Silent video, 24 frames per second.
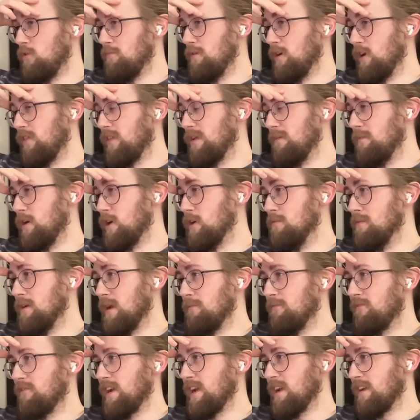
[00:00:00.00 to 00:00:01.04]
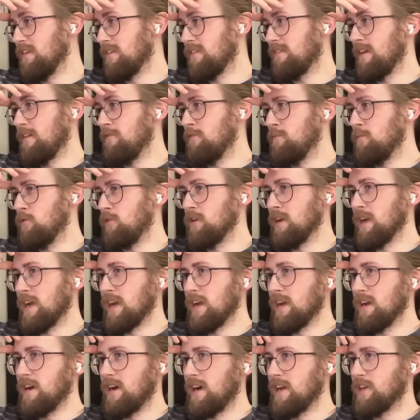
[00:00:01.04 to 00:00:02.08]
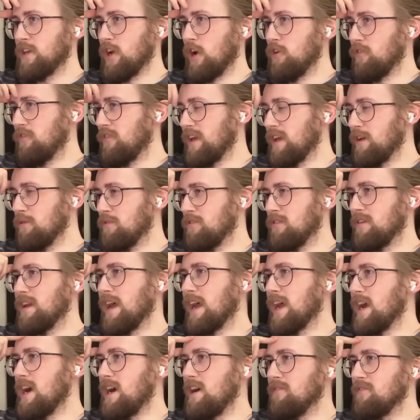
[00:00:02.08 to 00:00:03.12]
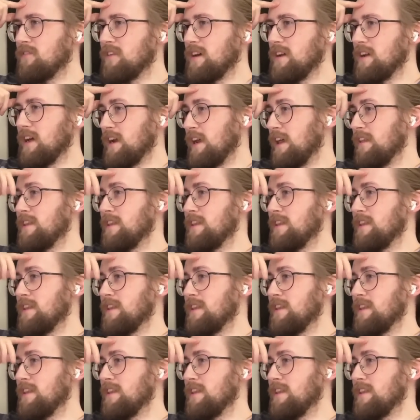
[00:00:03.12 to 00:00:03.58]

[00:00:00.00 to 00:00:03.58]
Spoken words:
but at the moment I'm feeling a 7.8. I don't think it was an 8 out of 10. And I